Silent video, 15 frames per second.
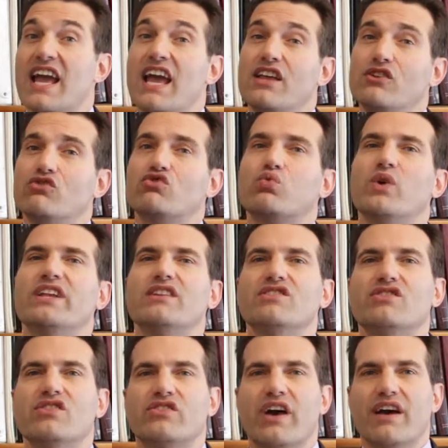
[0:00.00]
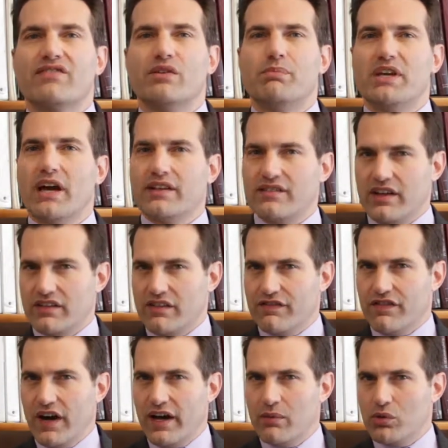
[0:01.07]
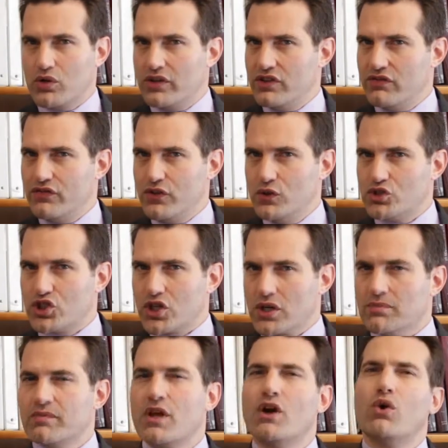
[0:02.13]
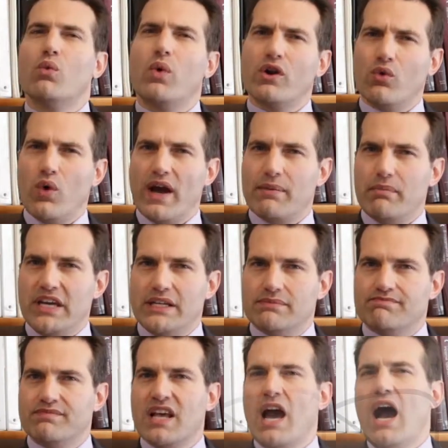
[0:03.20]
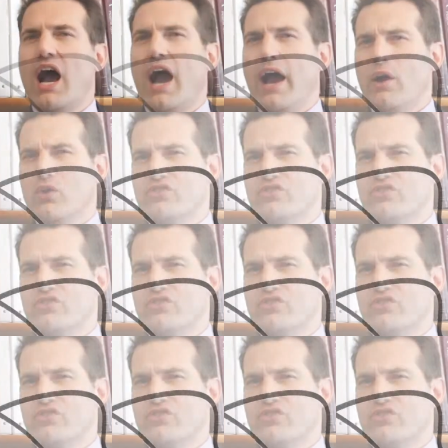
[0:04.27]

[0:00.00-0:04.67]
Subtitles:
and those witnesses have to be identifiable in the future. What do I mean? I'll